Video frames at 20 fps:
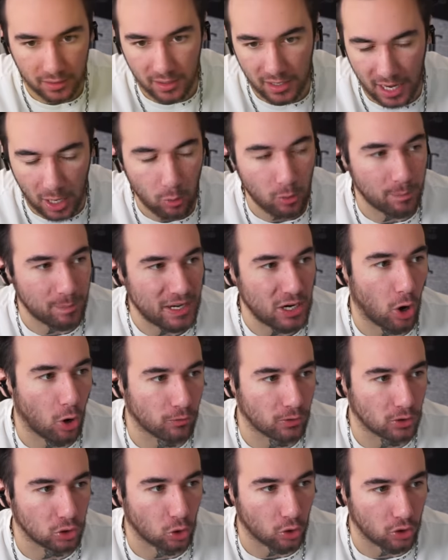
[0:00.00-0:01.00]
It would be
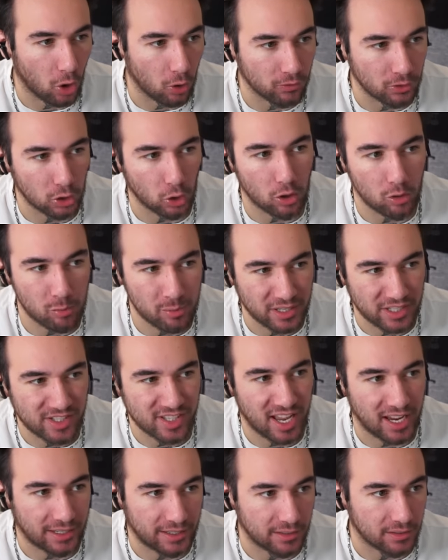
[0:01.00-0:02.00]
Overlord. Overlord would be
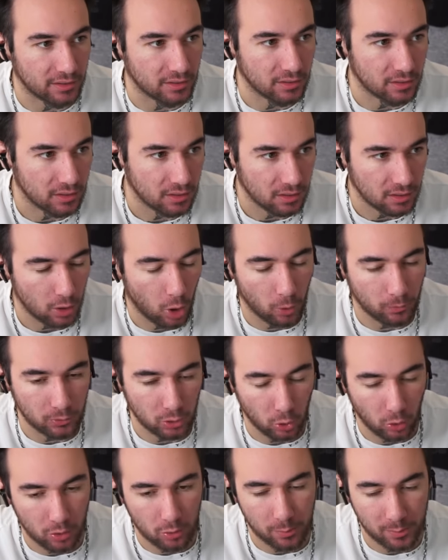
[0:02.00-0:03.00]
second.
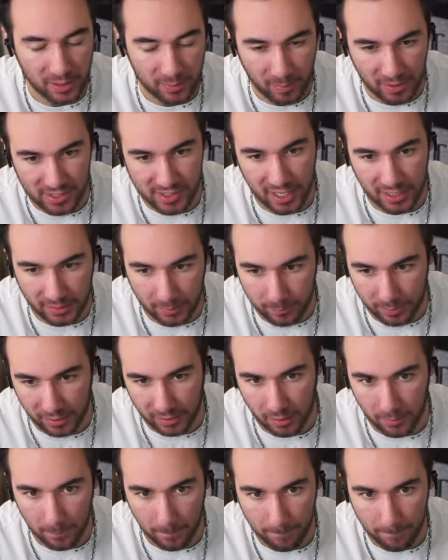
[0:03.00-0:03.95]
Overlord would be my second pick.